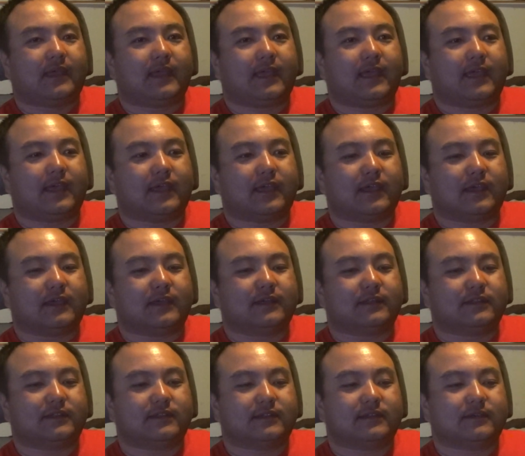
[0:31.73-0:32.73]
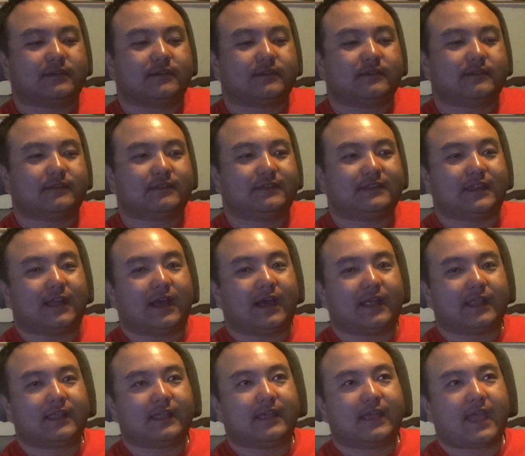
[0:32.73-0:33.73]
and
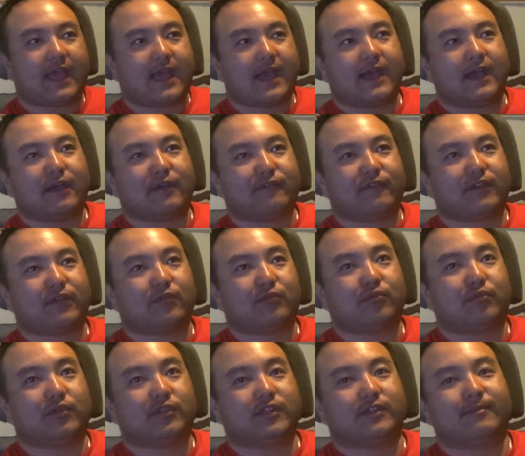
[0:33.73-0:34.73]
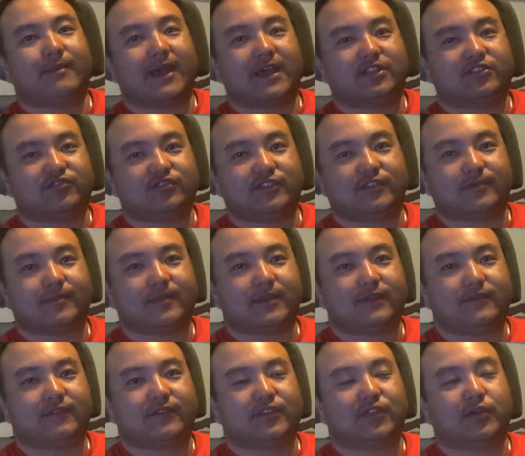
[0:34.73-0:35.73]
not have a really bad trip,
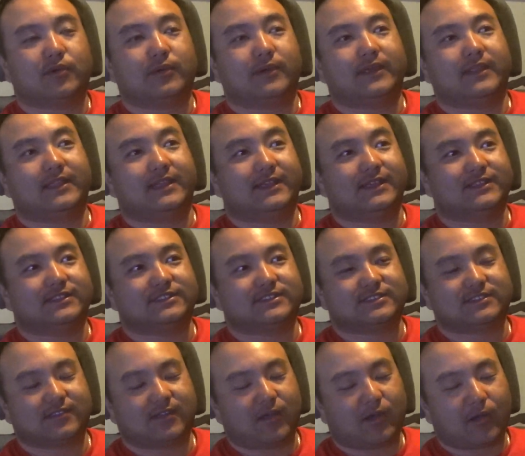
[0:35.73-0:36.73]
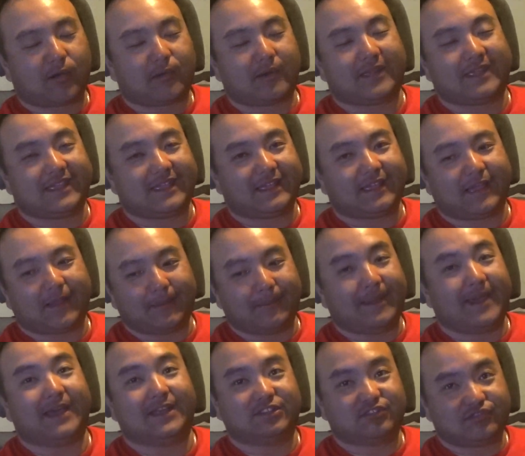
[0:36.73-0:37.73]
even though it is already a
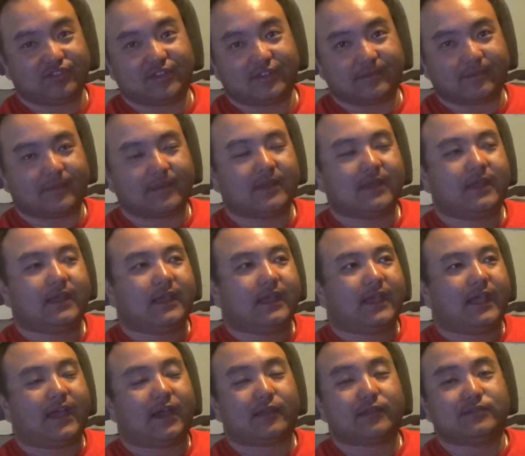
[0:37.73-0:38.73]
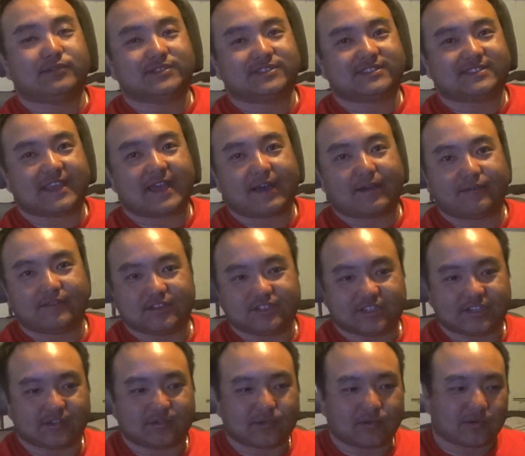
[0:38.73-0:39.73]
bad trip? How do you salvage
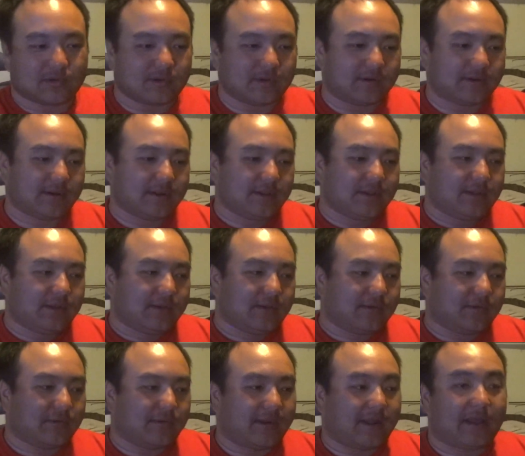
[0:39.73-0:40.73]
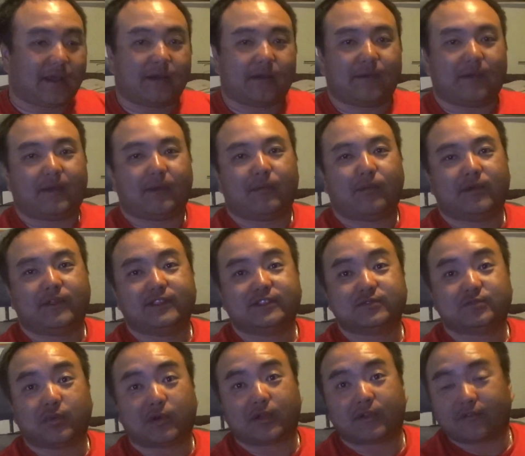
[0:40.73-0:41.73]
it, what
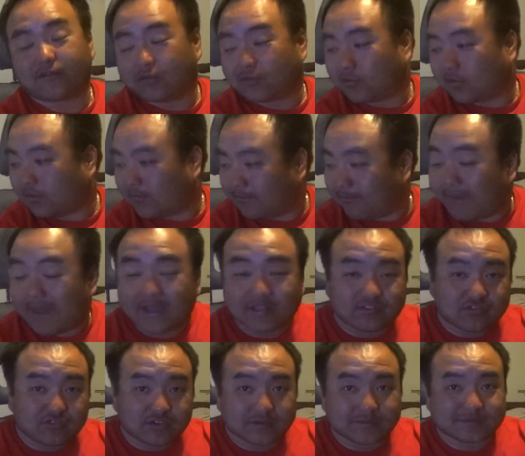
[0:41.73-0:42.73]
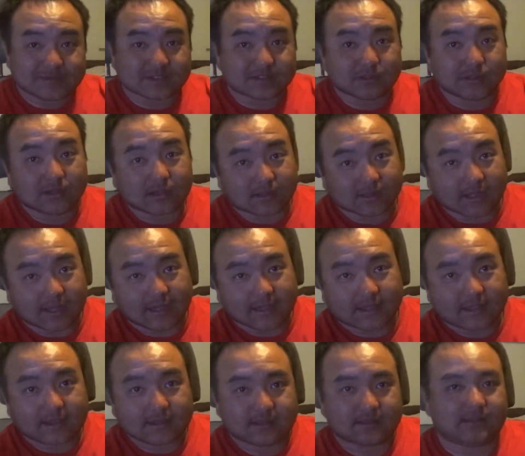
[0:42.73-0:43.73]
does one of your bad trips look
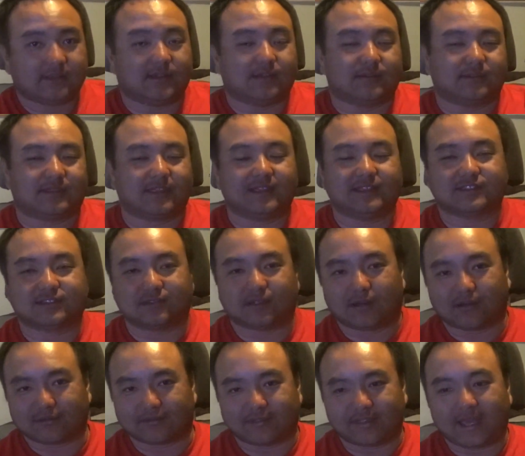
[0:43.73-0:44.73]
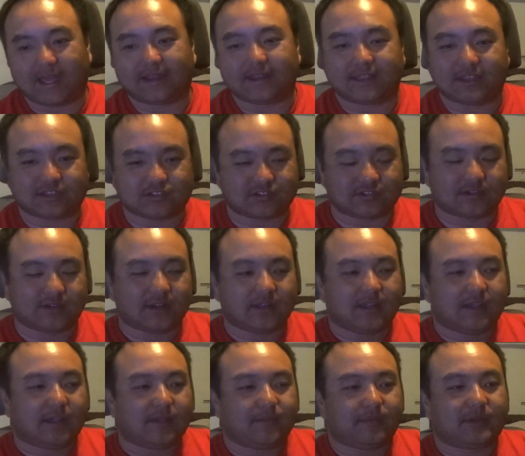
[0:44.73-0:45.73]
like? You know, things along that nature.
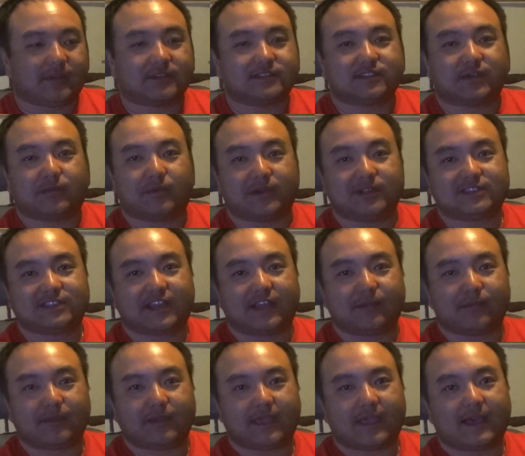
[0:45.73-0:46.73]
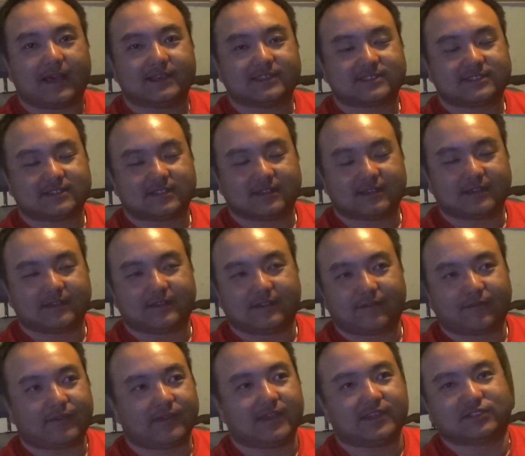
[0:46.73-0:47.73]
Because at one time we asked
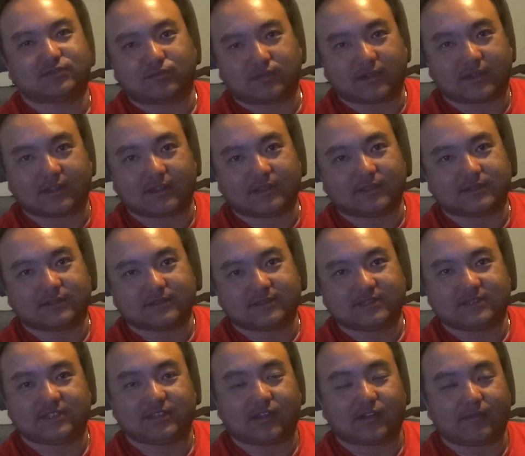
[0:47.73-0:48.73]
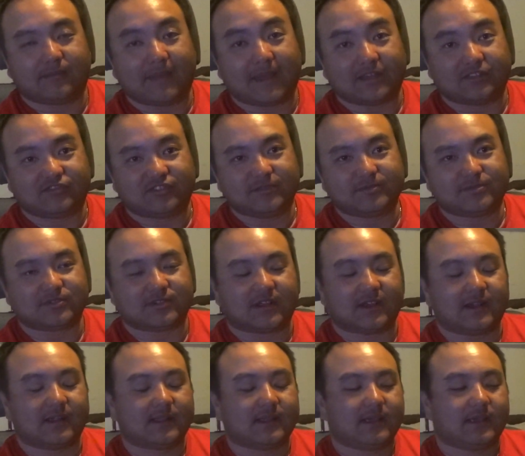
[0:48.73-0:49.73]
if you guys wanted to see our bad trips or
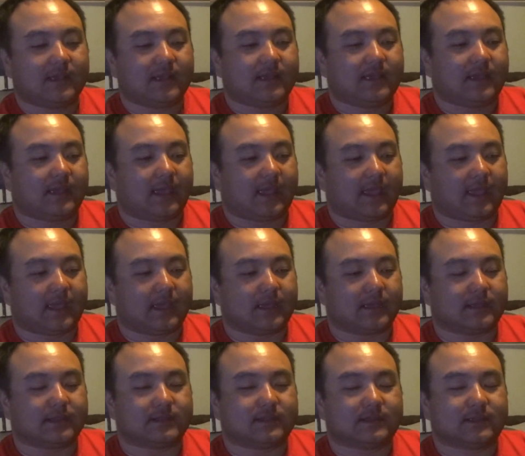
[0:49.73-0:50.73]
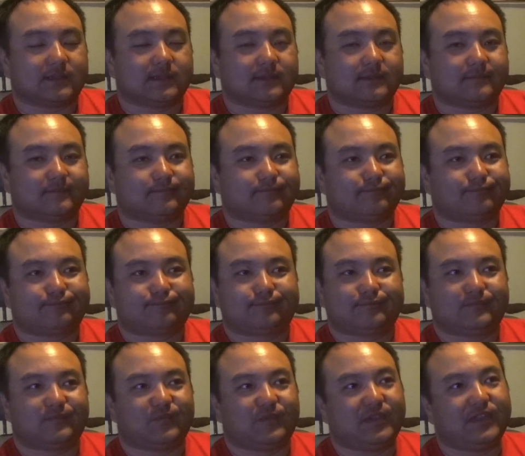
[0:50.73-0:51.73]
not. And
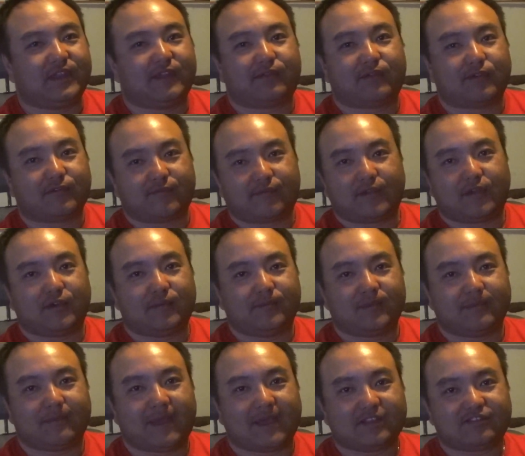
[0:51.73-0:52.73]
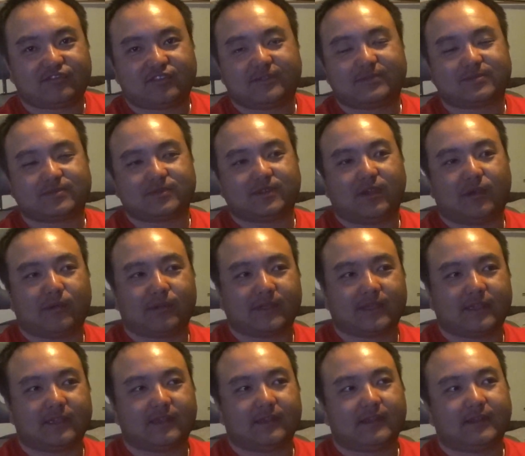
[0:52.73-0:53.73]
we never filmed the bad trips. We
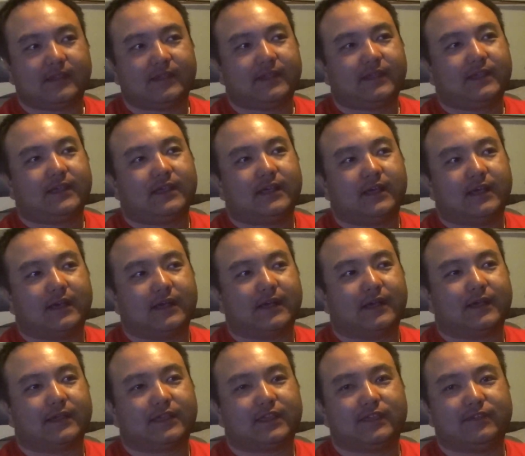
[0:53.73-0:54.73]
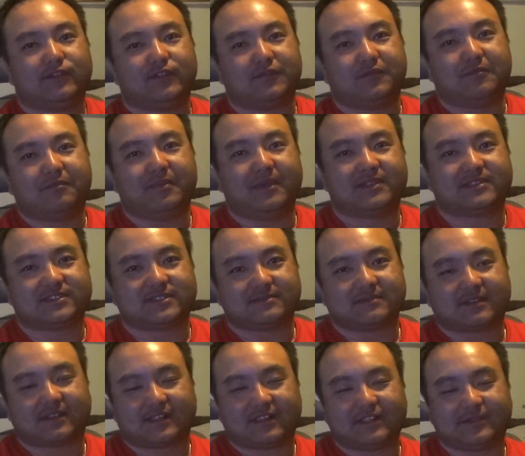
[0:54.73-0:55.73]
only give you bits
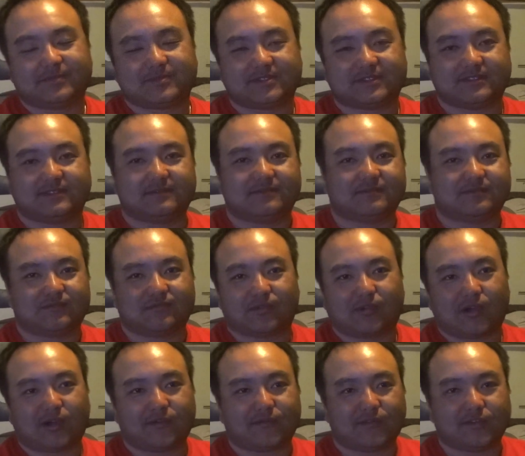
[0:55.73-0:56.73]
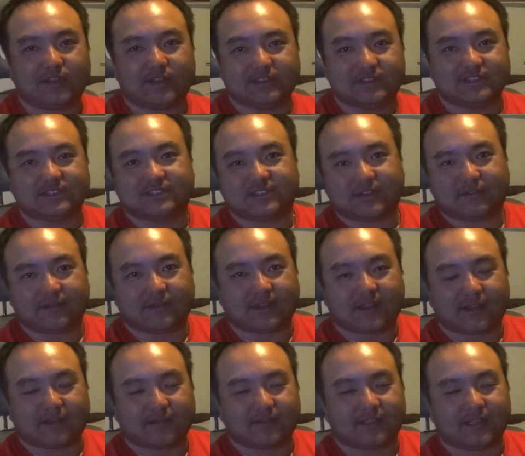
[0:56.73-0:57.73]
and clips and raw footages every
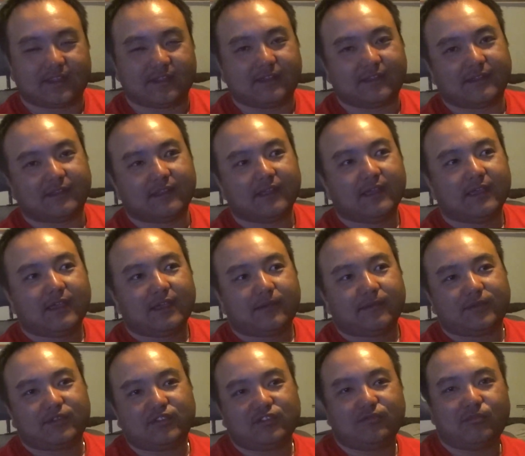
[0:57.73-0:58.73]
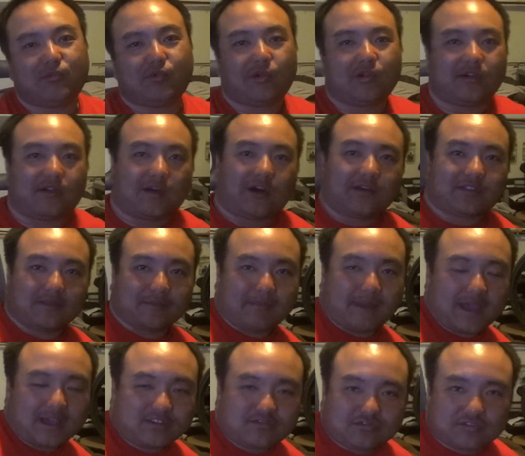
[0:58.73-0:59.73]
now and then. And we do more on the
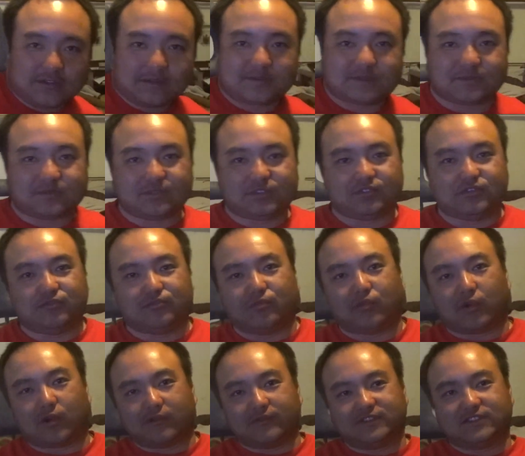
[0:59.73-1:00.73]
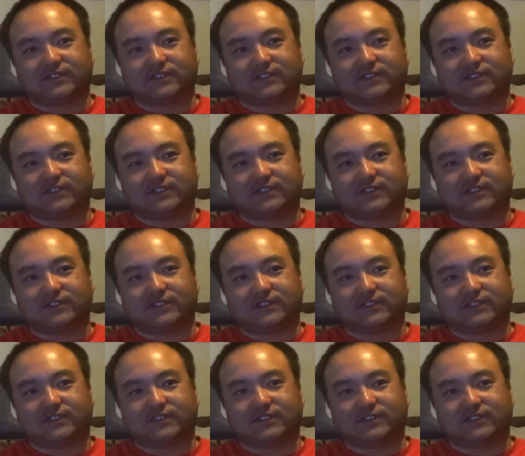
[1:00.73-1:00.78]
bad trips. We do more of